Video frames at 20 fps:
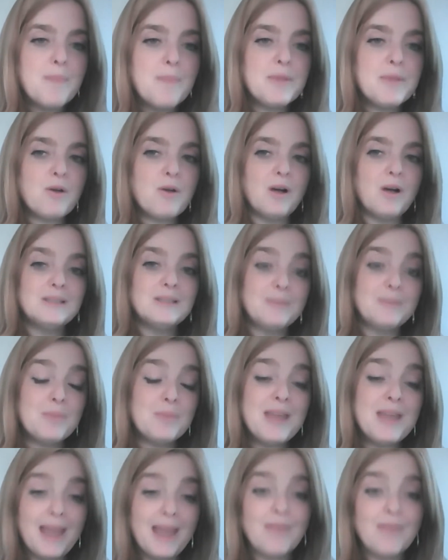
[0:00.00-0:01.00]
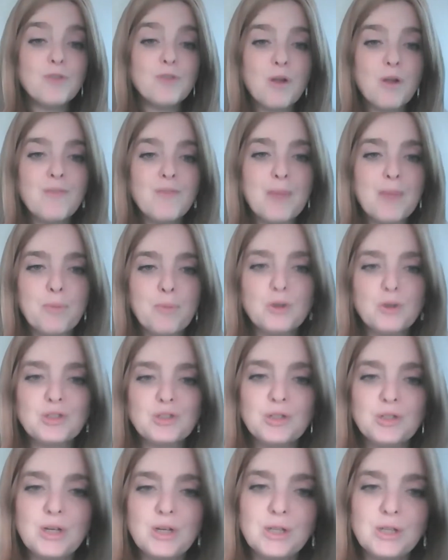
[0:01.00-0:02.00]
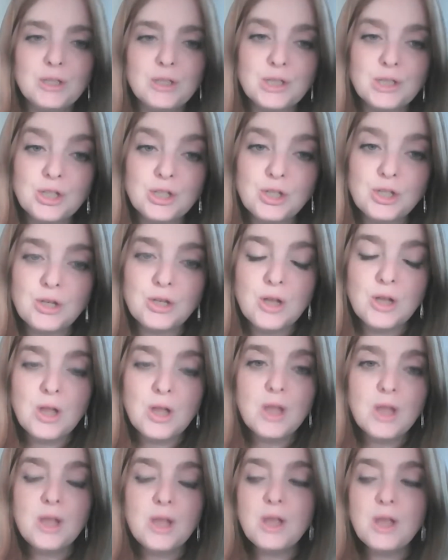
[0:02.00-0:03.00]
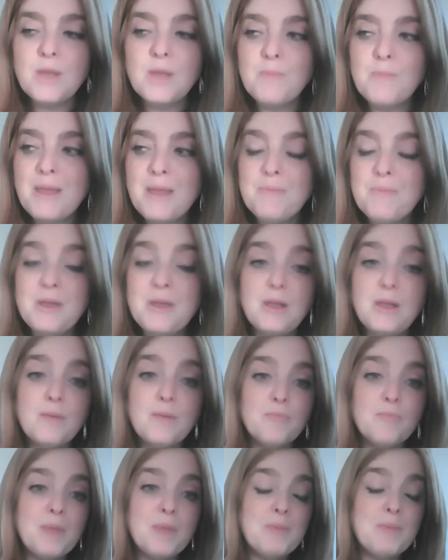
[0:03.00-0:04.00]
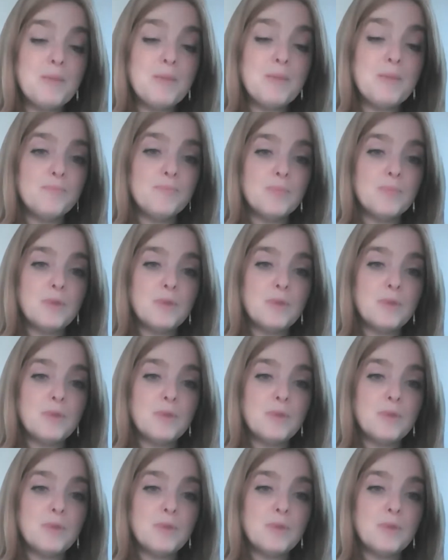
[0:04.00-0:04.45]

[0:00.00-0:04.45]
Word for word: because the behavior of that person is maybe maybe